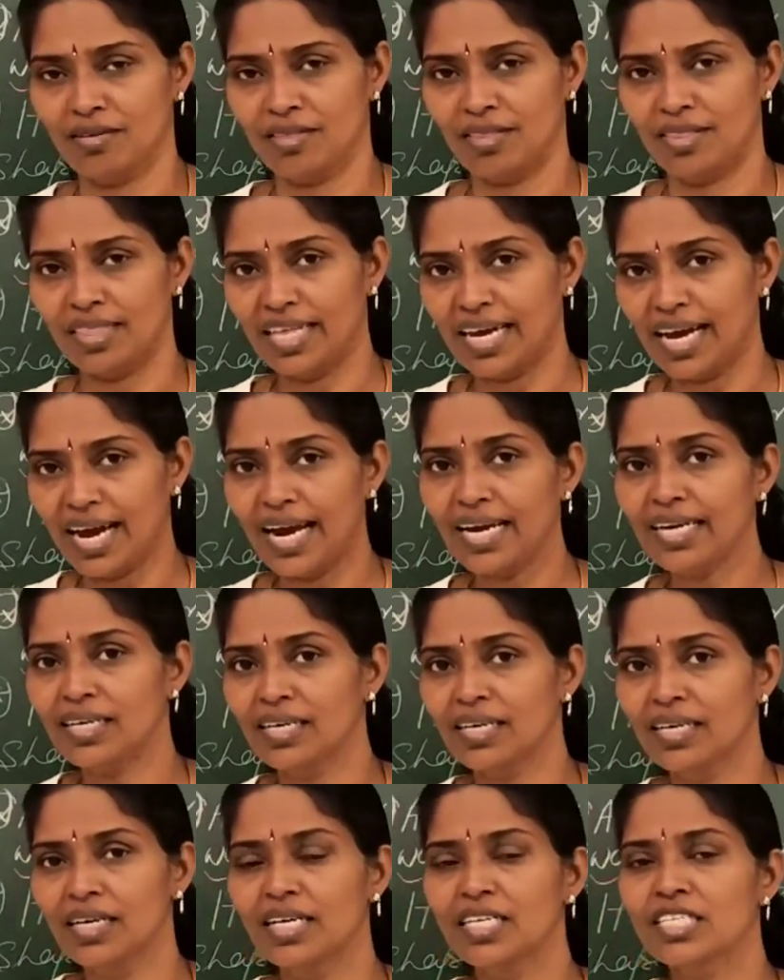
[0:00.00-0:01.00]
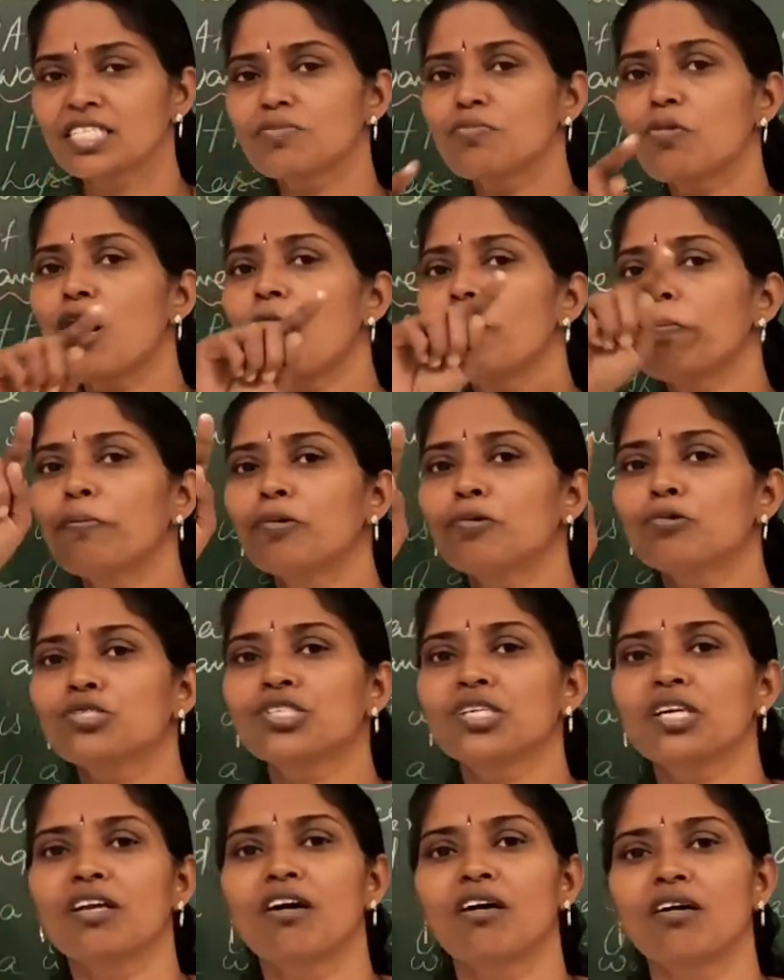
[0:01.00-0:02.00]
that small
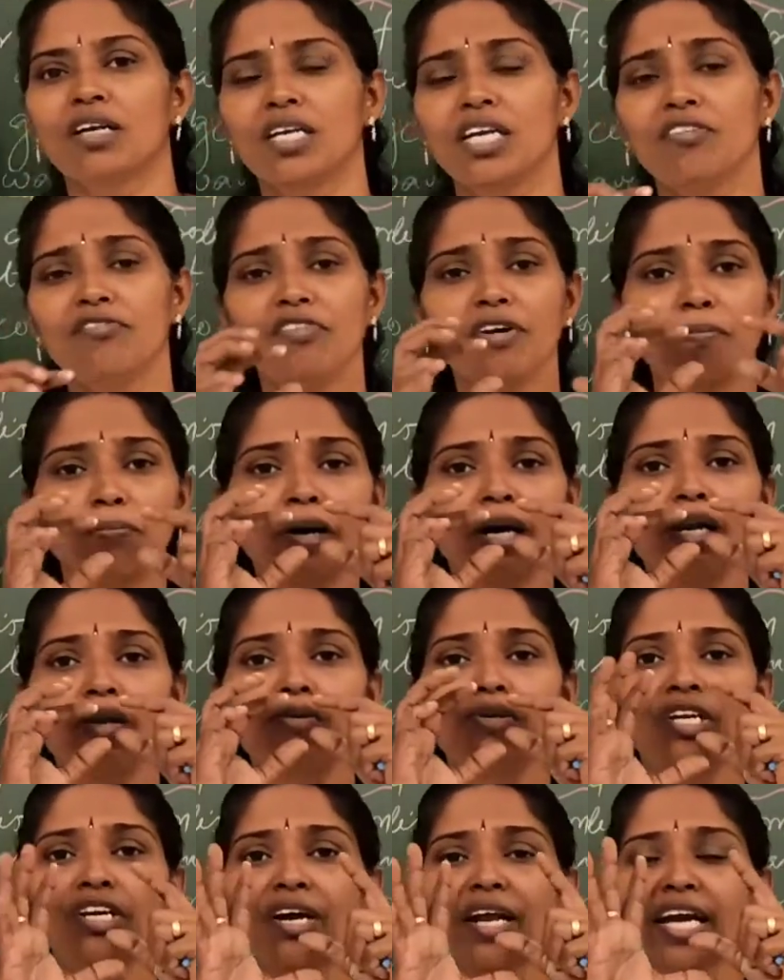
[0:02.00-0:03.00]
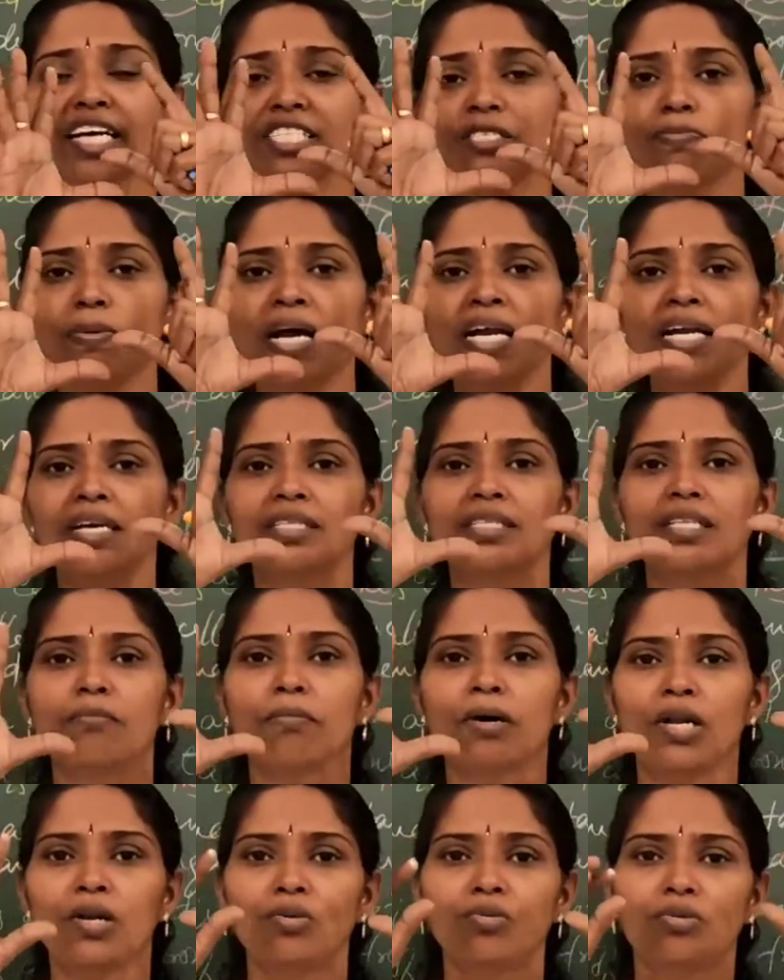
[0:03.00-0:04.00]
portion on, if you balloon, you are expanding the
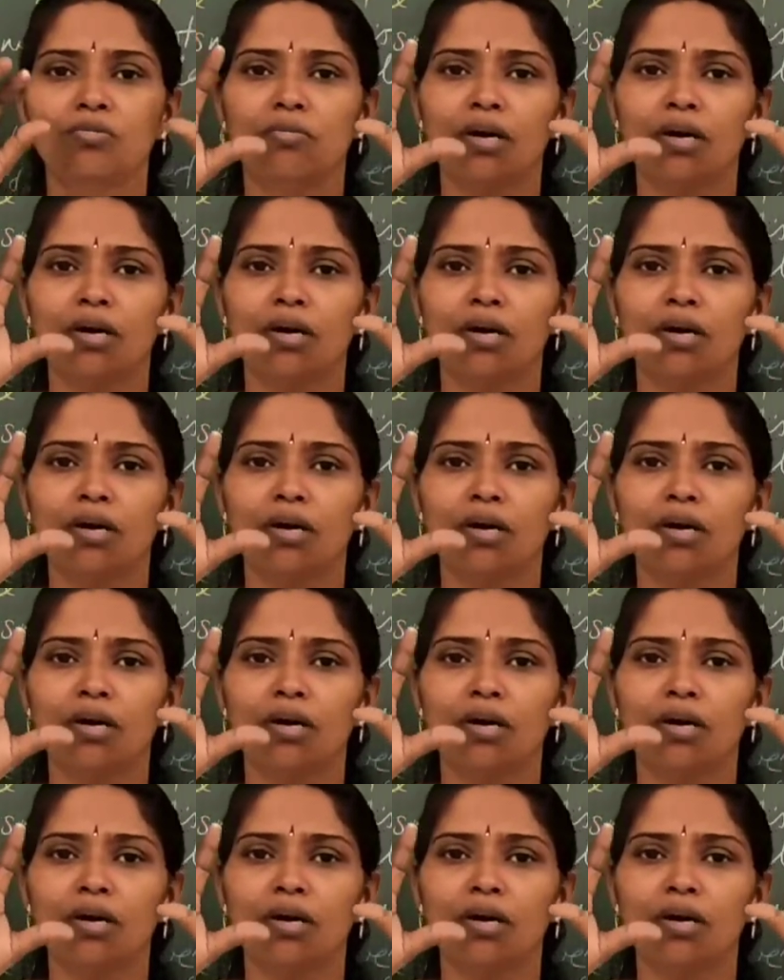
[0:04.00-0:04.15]
balloon,